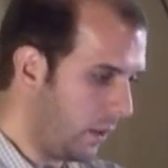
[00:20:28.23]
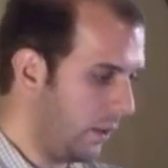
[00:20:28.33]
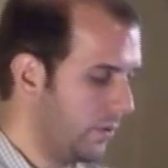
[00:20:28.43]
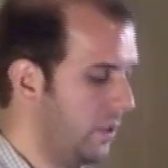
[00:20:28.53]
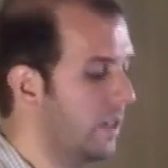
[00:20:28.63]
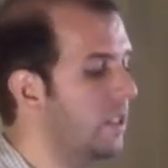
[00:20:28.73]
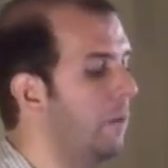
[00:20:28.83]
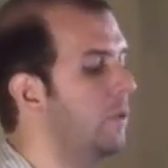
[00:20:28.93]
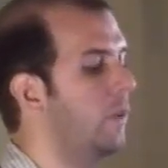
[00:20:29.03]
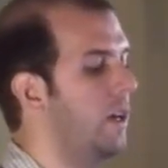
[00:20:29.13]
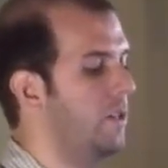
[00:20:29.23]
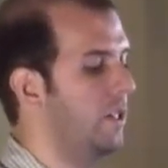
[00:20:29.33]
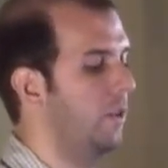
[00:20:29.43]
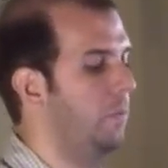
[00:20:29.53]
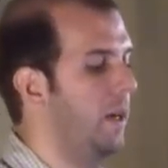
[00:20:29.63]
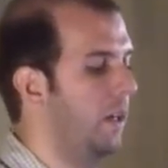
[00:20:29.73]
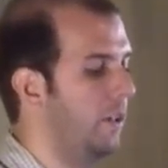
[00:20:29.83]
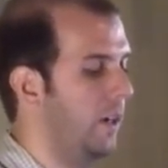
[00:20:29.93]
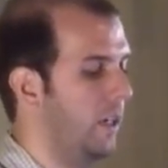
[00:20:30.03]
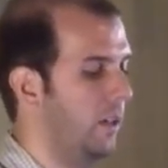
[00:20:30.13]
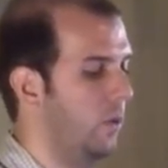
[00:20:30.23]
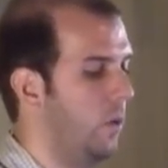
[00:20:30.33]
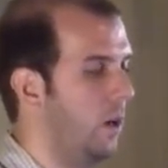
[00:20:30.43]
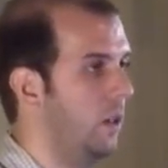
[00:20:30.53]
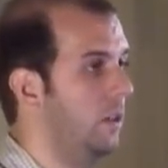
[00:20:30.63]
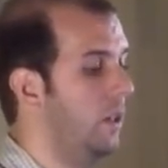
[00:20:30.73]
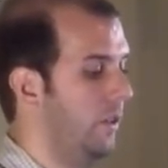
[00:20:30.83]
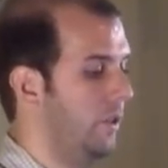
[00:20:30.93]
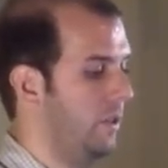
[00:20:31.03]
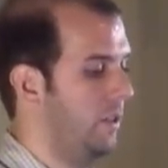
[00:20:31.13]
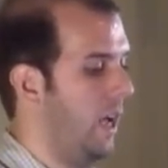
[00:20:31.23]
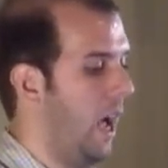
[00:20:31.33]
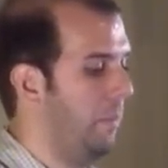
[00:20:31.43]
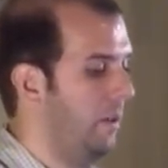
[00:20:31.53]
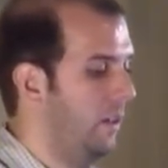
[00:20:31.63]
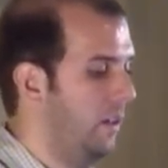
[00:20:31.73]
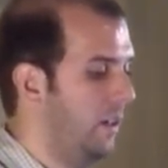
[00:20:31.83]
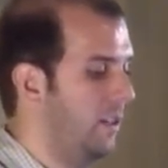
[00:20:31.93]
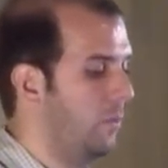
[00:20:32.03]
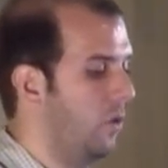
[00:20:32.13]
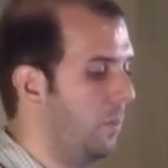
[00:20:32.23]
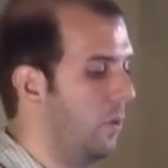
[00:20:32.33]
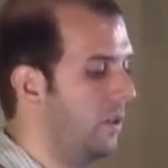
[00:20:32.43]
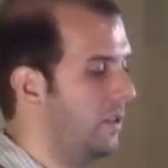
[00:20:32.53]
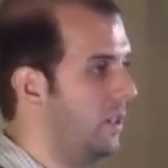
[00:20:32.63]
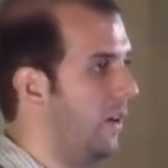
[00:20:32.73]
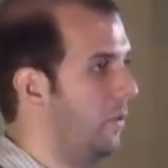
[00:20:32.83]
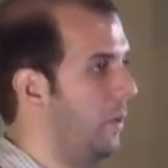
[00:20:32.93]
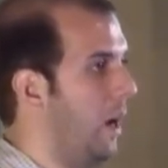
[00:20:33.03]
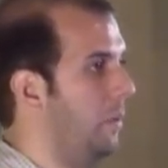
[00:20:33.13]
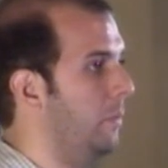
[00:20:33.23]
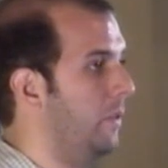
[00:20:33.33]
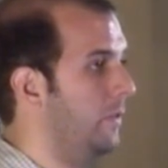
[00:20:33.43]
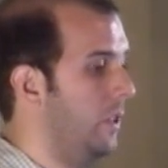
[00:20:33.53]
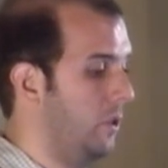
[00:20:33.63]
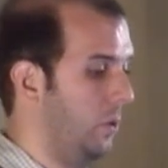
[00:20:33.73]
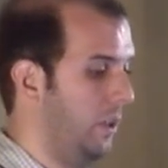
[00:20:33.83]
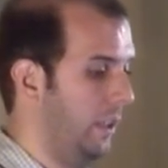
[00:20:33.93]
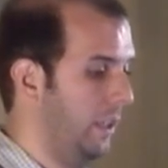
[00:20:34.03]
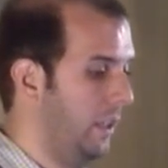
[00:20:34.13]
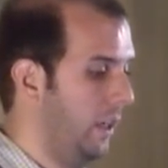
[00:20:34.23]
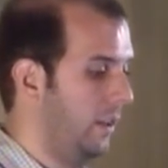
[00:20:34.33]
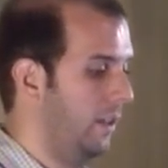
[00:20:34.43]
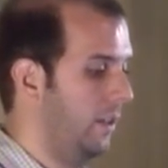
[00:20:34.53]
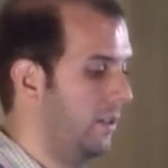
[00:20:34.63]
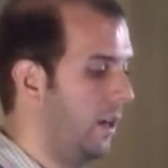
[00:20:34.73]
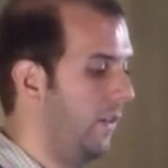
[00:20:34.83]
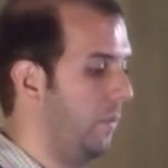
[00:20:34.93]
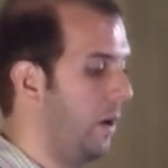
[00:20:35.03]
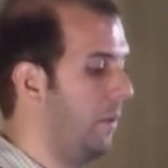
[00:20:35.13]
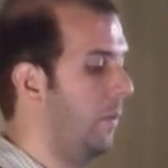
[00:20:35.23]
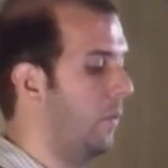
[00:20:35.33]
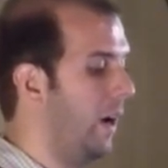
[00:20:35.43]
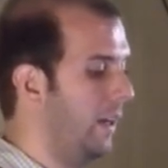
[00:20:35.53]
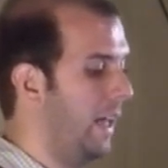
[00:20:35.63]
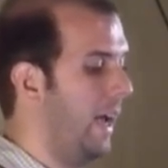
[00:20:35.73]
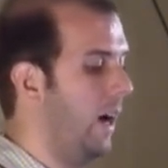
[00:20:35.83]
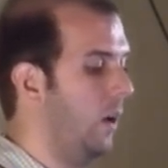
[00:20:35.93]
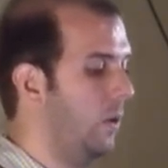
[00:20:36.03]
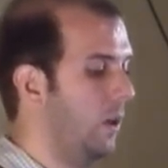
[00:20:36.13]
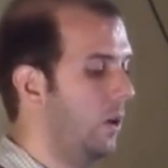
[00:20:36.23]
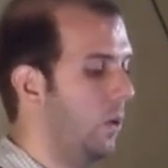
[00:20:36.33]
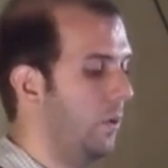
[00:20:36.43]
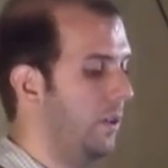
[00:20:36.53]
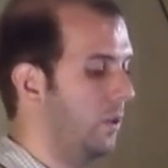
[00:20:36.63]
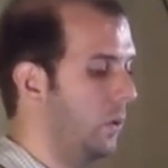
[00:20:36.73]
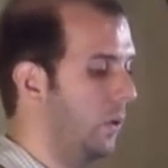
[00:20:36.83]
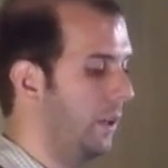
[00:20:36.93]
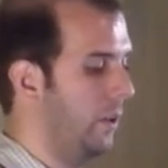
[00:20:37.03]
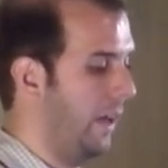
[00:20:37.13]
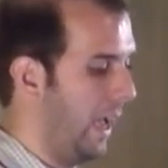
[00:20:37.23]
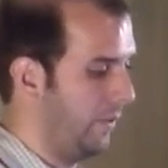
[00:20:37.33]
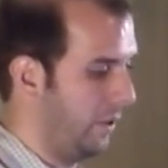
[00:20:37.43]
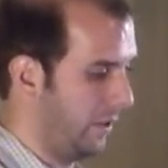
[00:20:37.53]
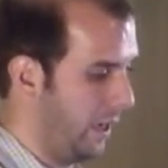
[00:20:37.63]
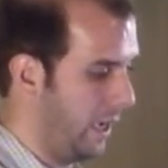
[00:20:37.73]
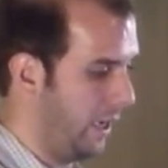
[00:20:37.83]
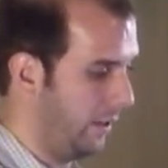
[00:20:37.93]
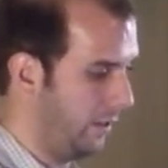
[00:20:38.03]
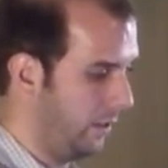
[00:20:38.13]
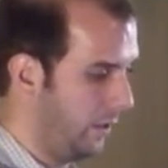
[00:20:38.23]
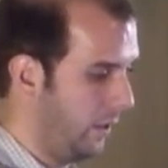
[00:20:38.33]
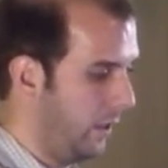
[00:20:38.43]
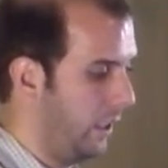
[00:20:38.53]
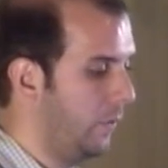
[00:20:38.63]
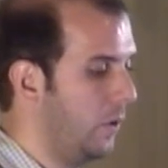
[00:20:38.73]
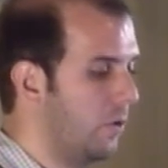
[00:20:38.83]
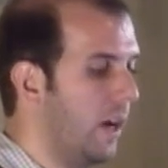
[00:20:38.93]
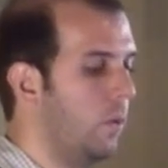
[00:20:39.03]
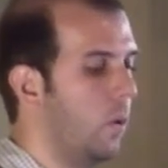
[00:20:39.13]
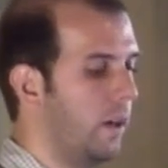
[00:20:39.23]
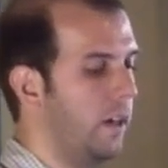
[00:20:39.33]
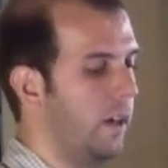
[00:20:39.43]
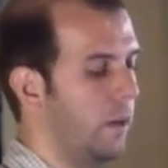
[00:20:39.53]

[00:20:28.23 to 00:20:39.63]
So next time you find yourself banging your head on a wall, just stop. It's more important to solve the problem eventually than to solve the problem right now or with the tool that you have in your hand. And if you dread working on a